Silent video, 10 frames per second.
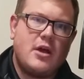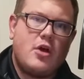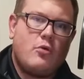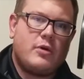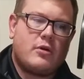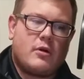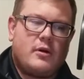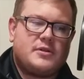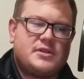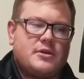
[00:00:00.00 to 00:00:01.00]
We are
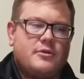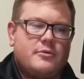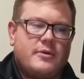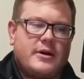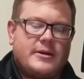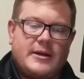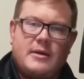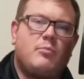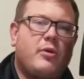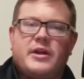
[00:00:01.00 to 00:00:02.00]
also
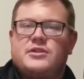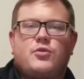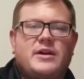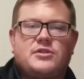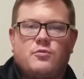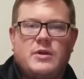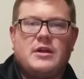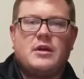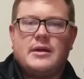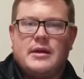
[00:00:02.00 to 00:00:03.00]
in print twice a
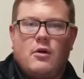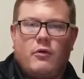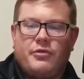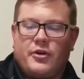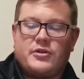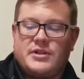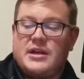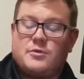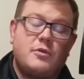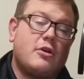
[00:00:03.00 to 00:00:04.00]
week. On
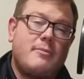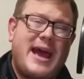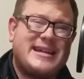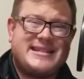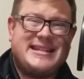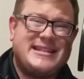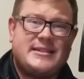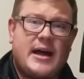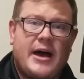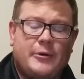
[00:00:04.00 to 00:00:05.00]
Thursdays, we are magazine
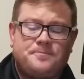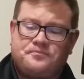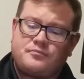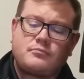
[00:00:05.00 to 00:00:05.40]
style.